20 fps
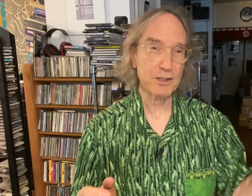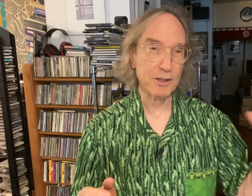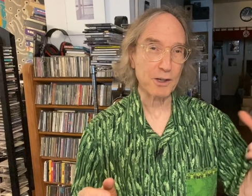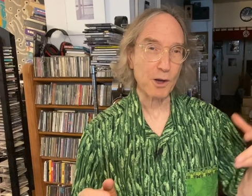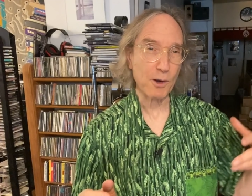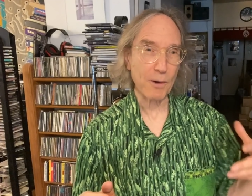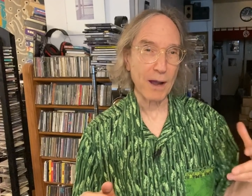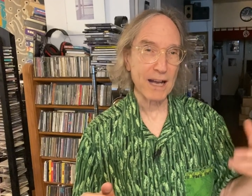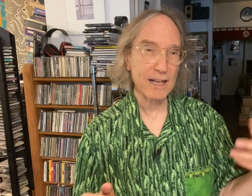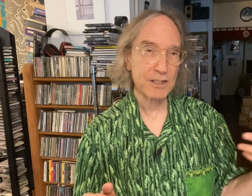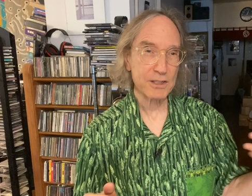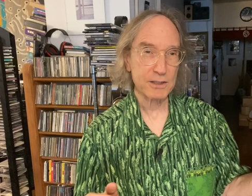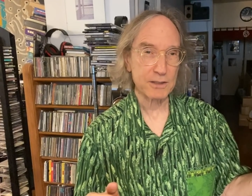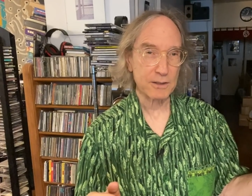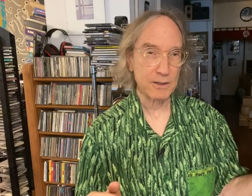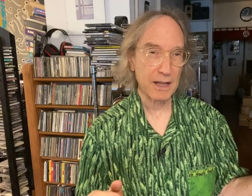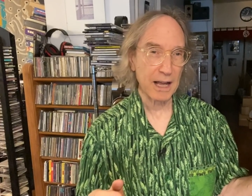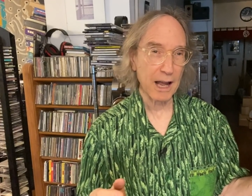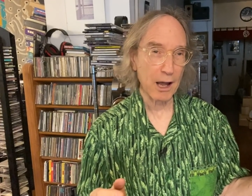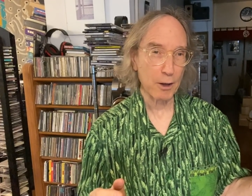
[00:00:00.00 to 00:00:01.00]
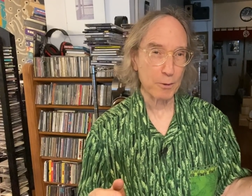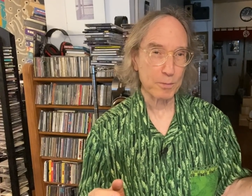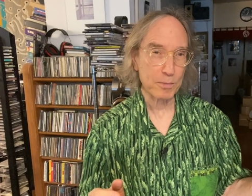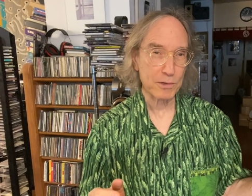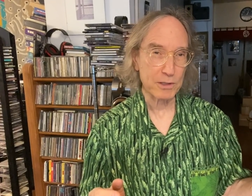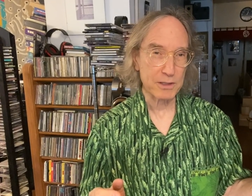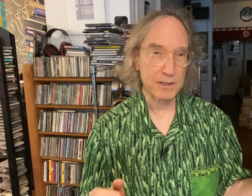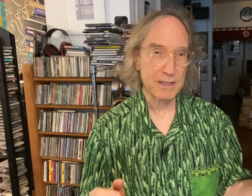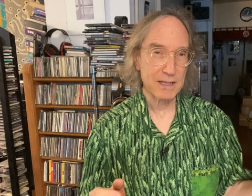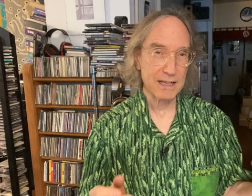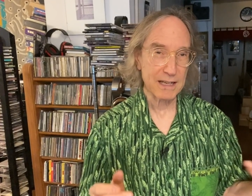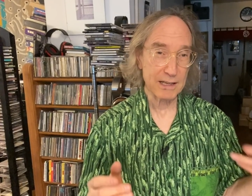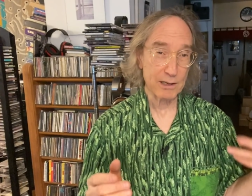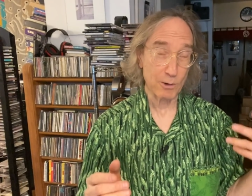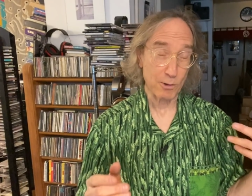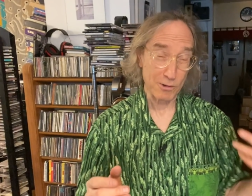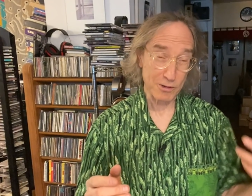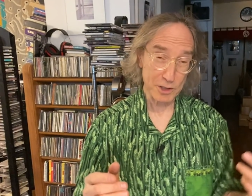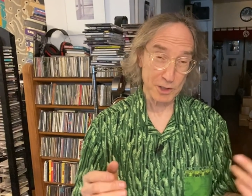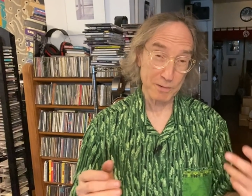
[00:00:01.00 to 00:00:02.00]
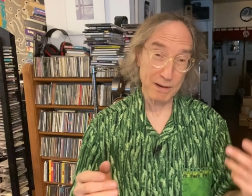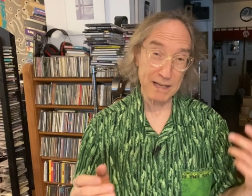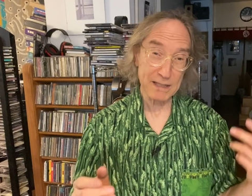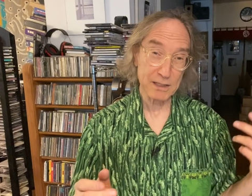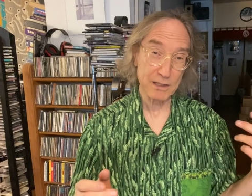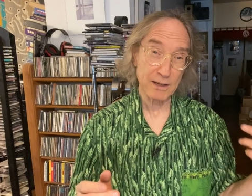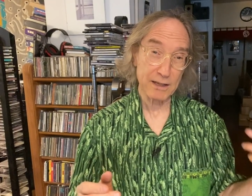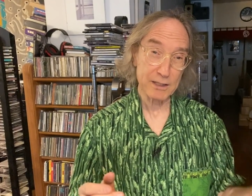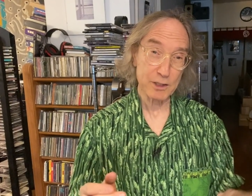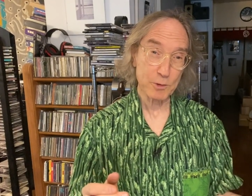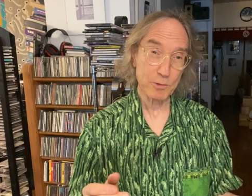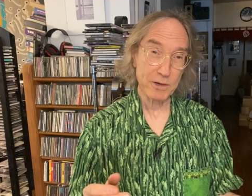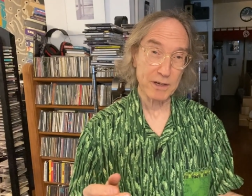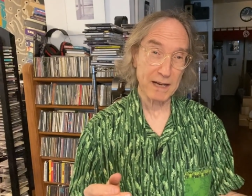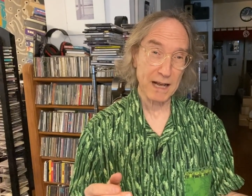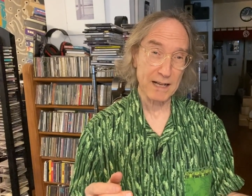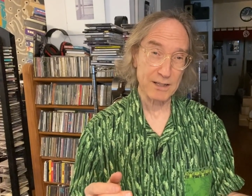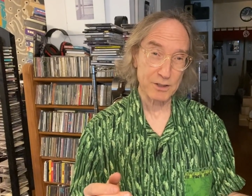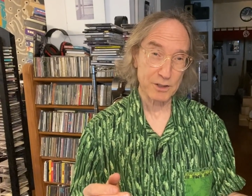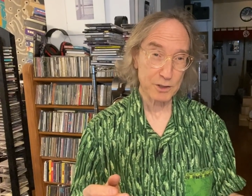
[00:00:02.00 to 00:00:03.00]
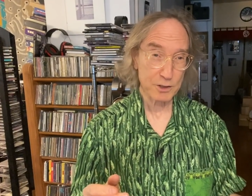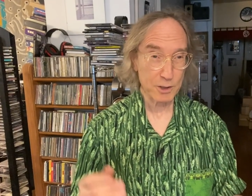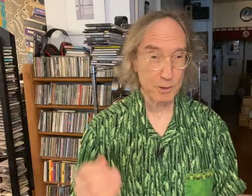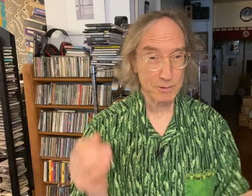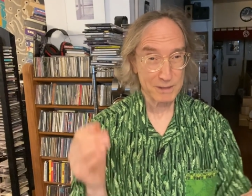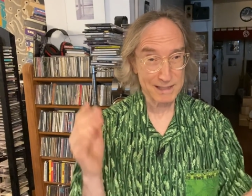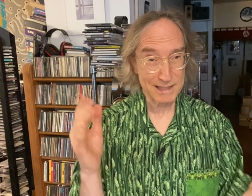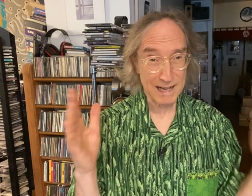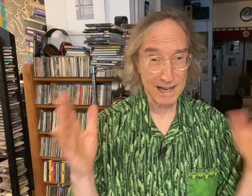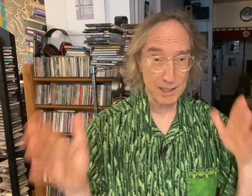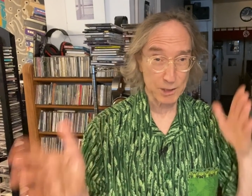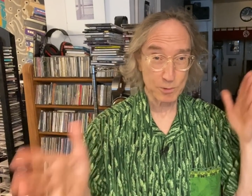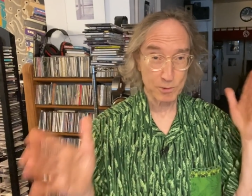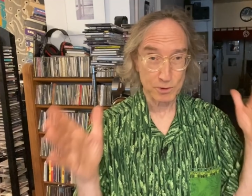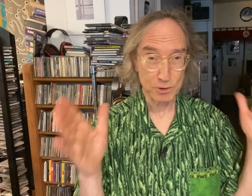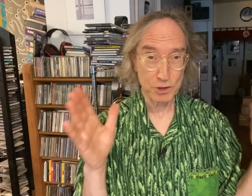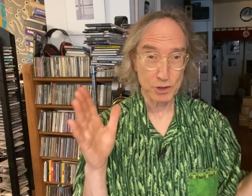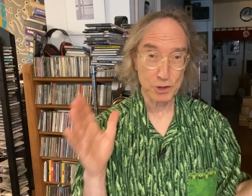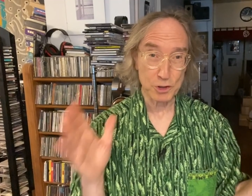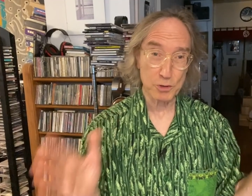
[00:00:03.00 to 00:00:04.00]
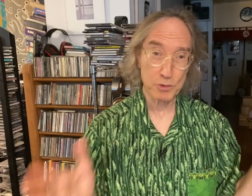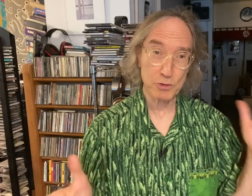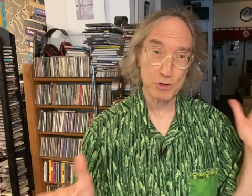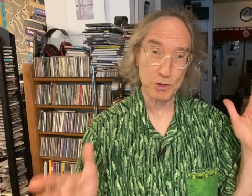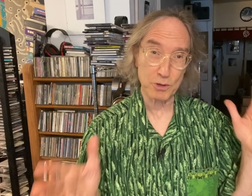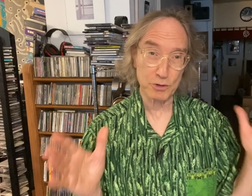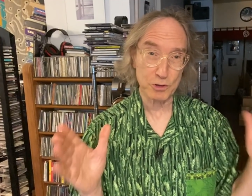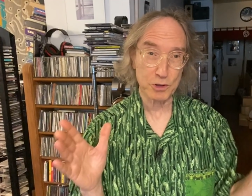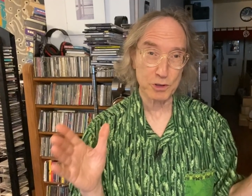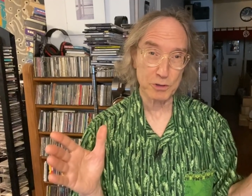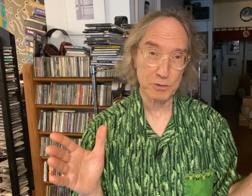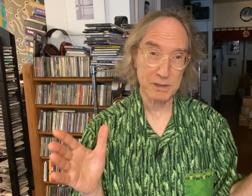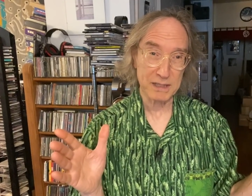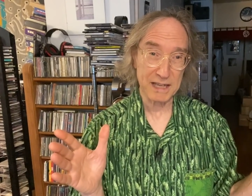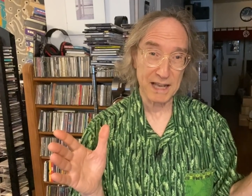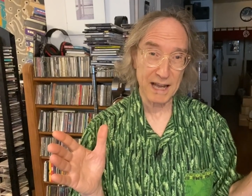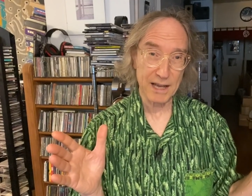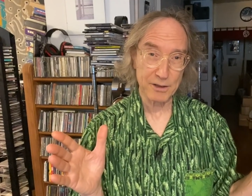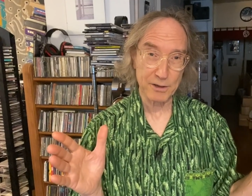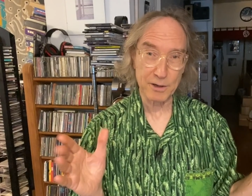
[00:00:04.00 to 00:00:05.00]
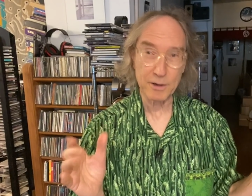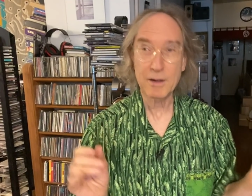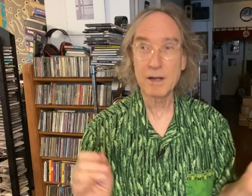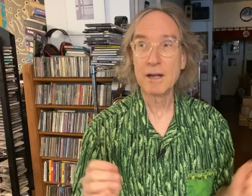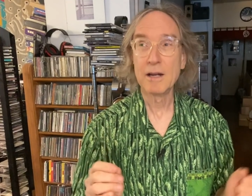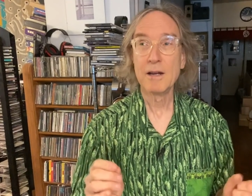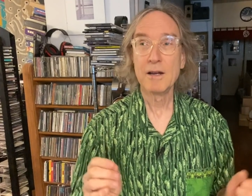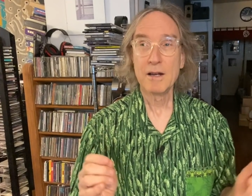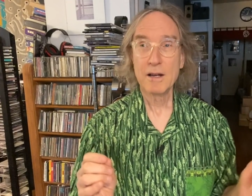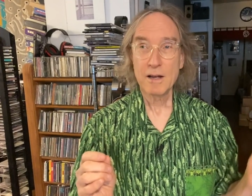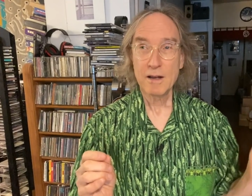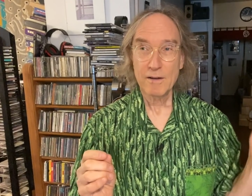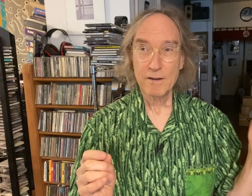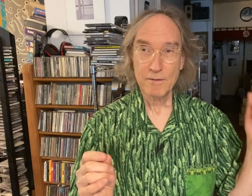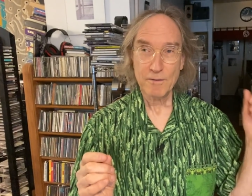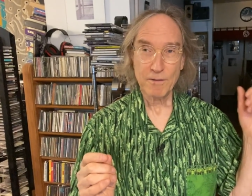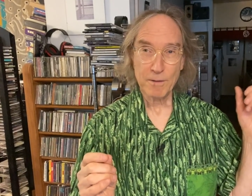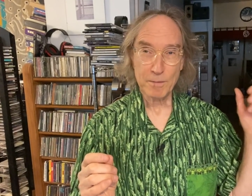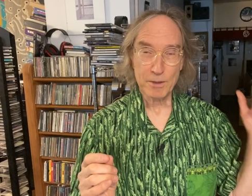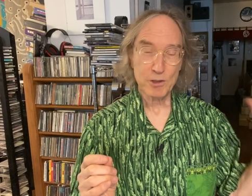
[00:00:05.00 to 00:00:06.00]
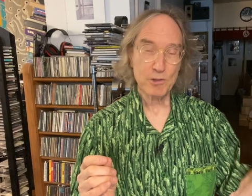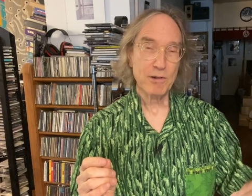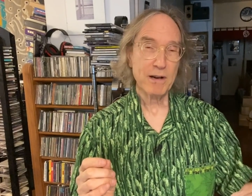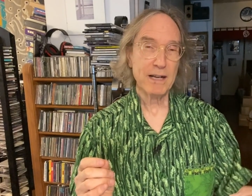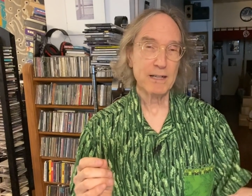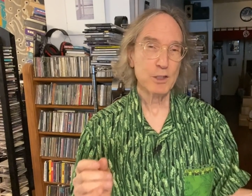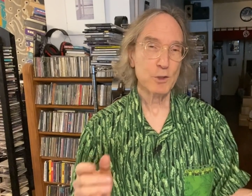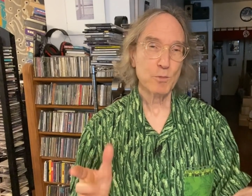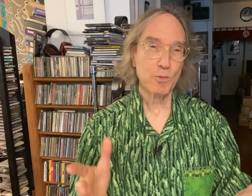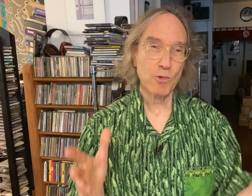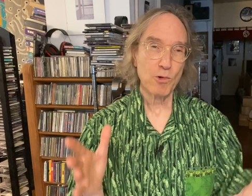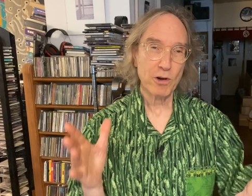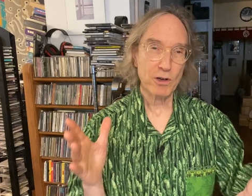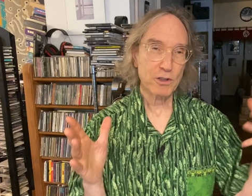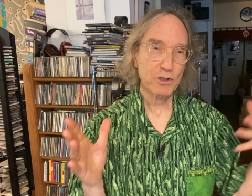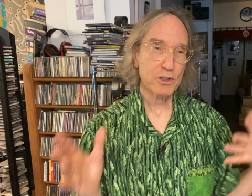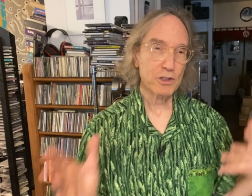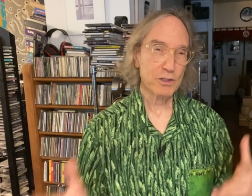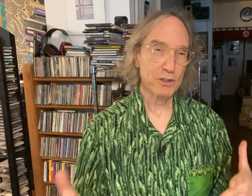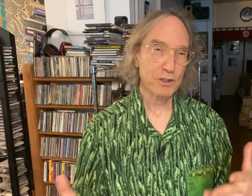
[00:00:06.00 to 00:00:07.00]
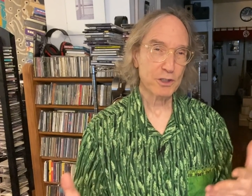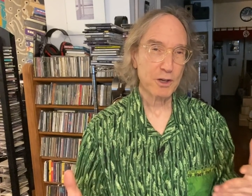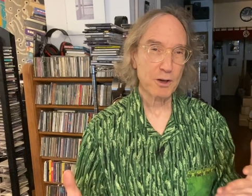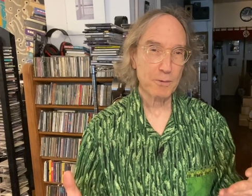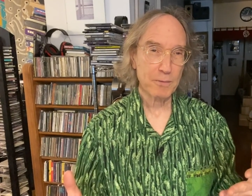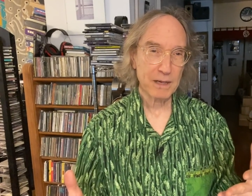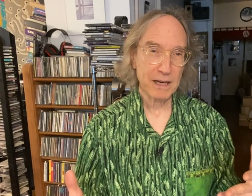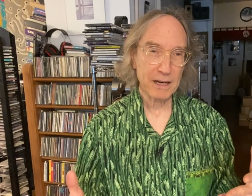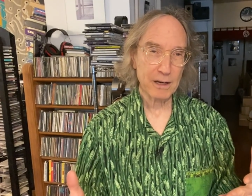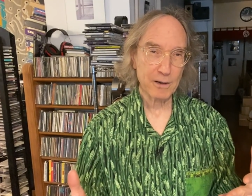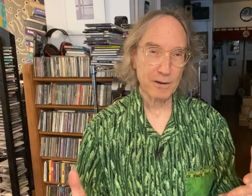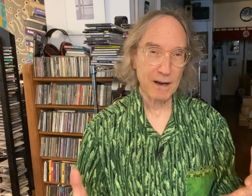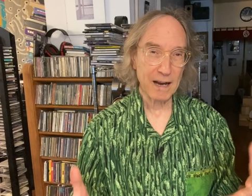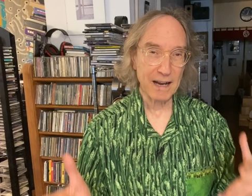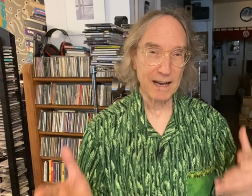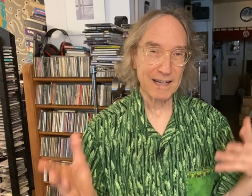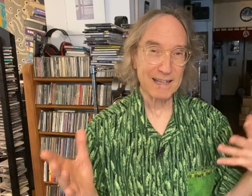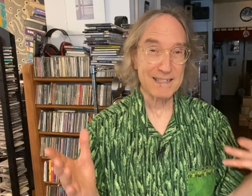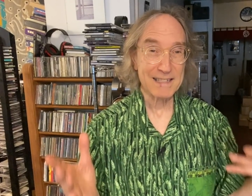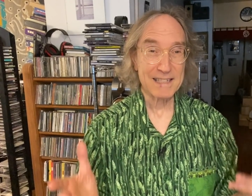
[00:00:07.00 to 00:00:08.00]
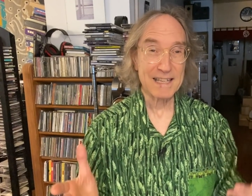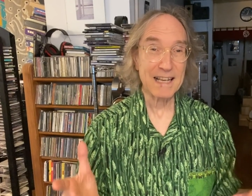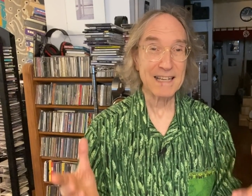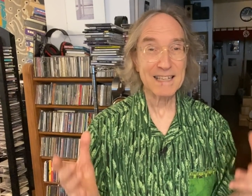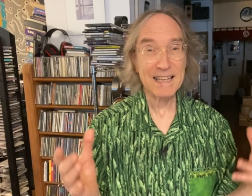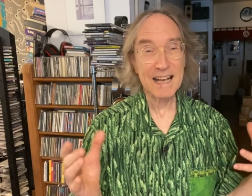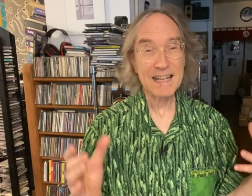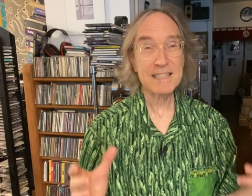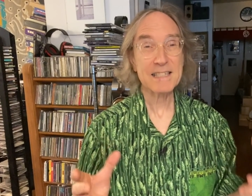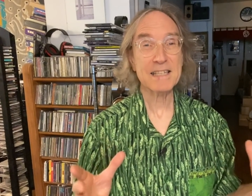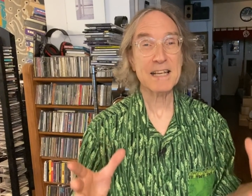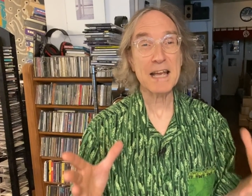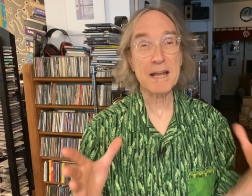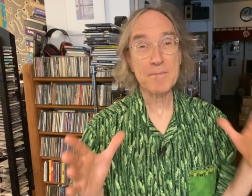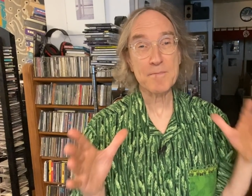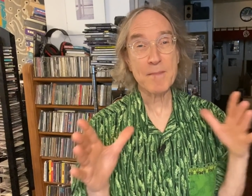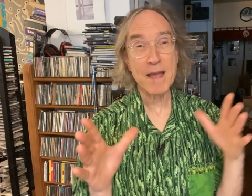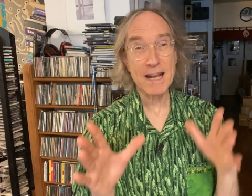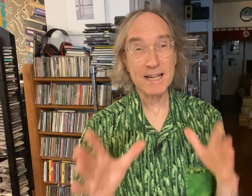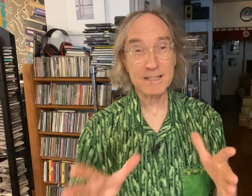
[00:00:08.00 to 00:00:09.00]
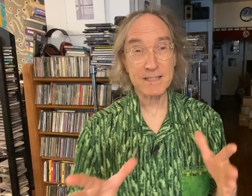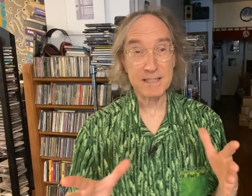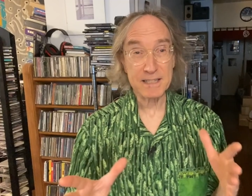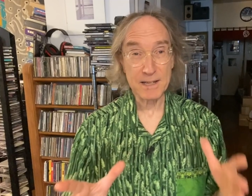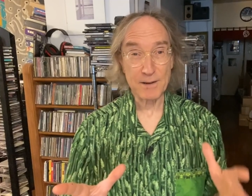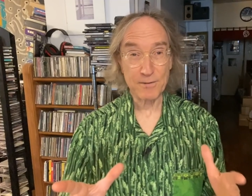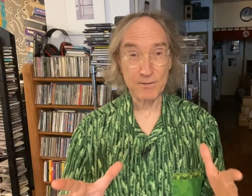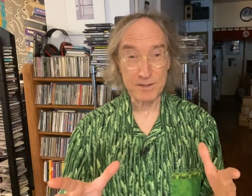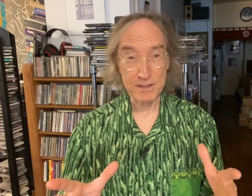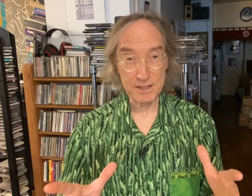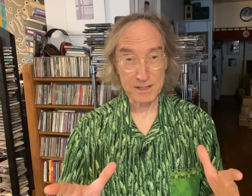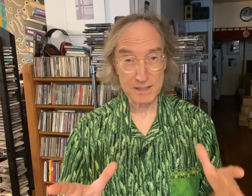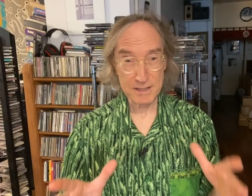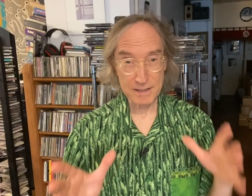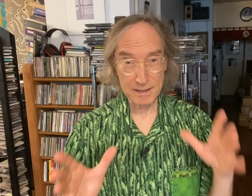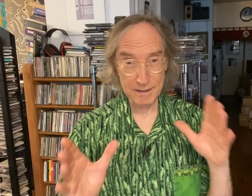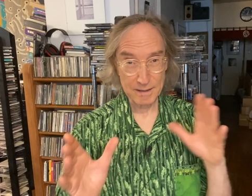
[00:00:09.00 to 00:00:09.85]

and coaxial outputs, it also has an I squared S. So it was natural to use those two together from the transport to the terminator, and I can say, yes, it makes a difference.